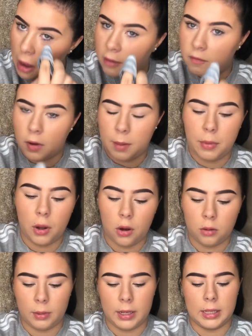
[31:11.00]
If I put
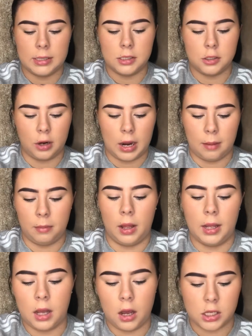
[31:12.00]
on my Instagram,
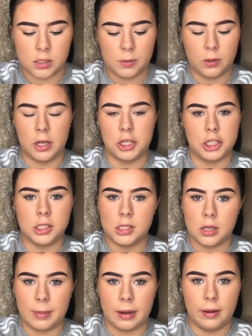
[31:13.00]
like, ask me questions
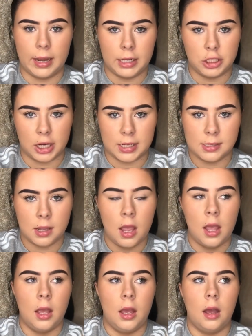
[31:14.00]
about HS,
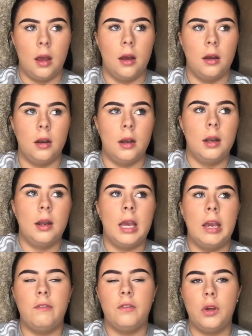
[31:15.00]

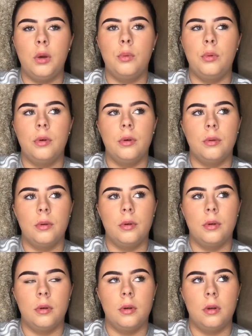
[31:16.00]
if you
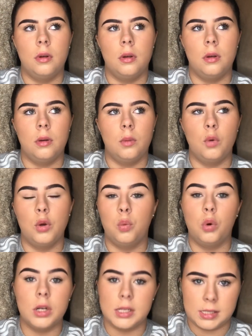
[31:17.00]
would
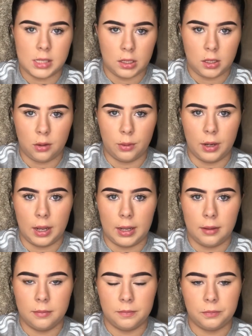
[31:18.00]
want to see a
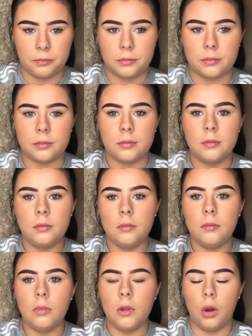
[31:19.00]
Q&A
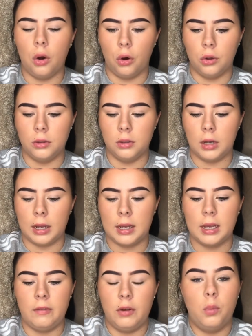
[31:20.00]
on, like,
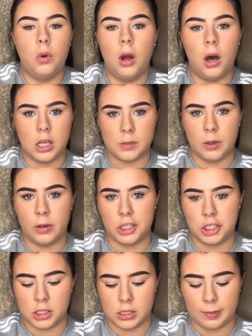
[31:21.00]
if you want to ask me
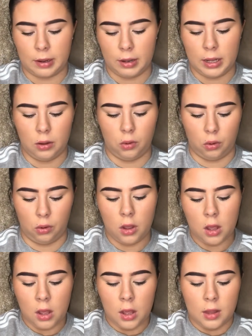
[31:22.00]
questions about it, or
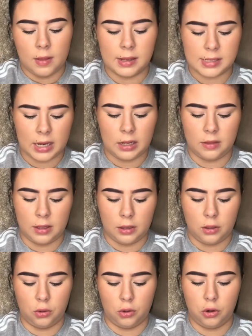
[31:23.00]
there's anything that
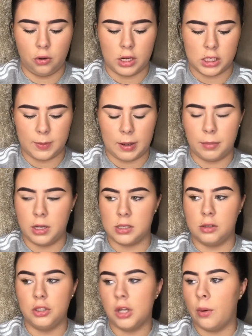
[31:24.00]
you're curious about, because
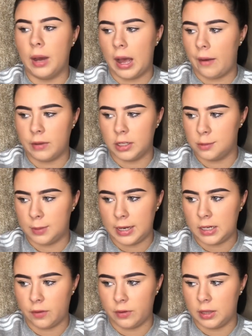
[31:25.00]
I know I haven't
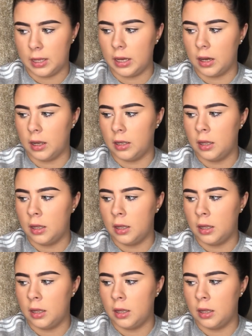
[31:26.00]
explained everything.